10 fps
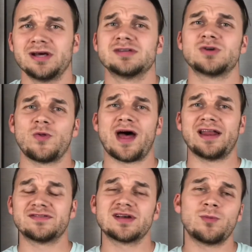so that
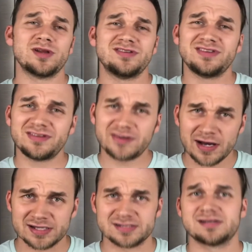if someone
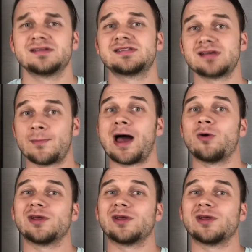does somehow